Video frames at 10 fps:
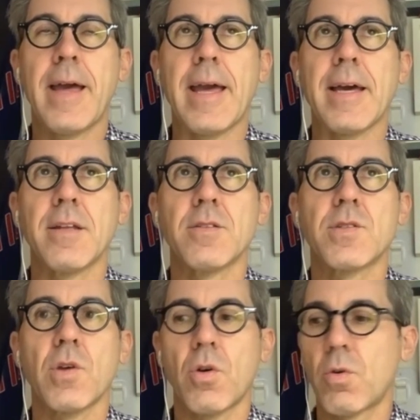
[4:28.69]
And
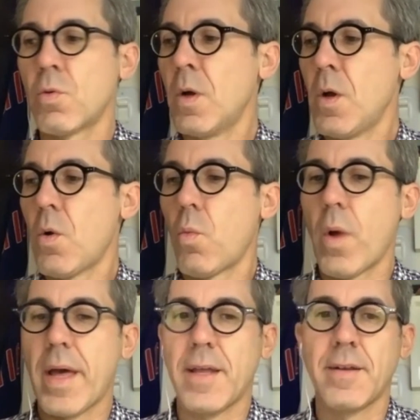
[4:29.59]
so
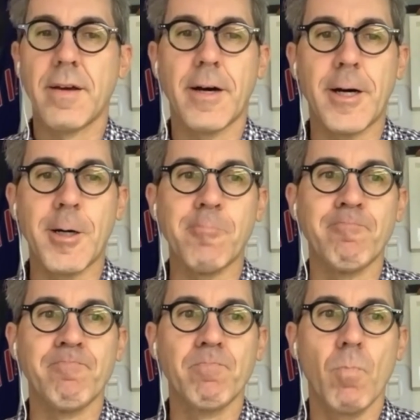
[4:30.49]
when
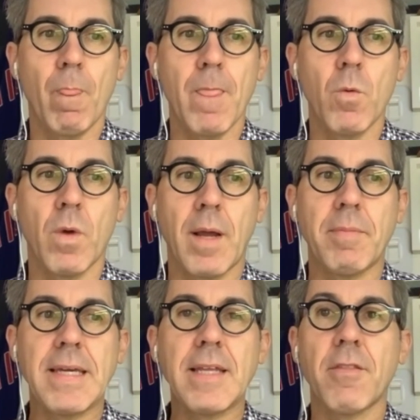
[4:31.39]
I
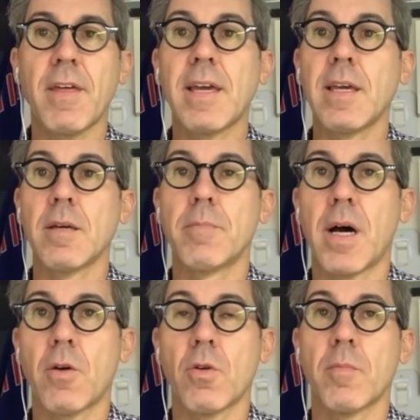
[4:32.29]
begin thinking
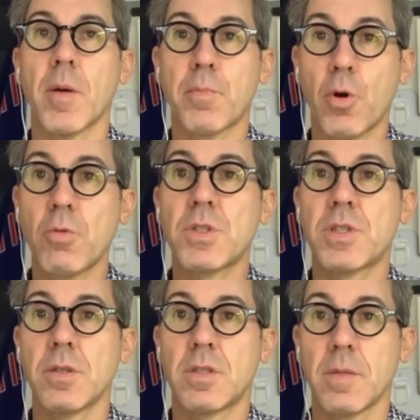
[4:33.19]
about, or I'm
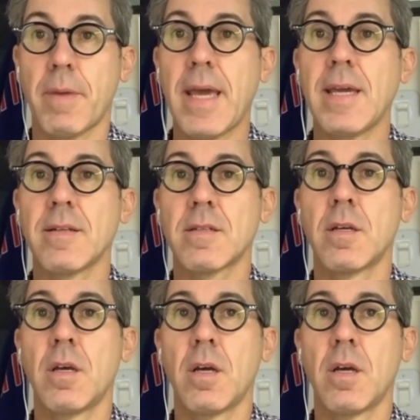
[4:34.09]
approached to paint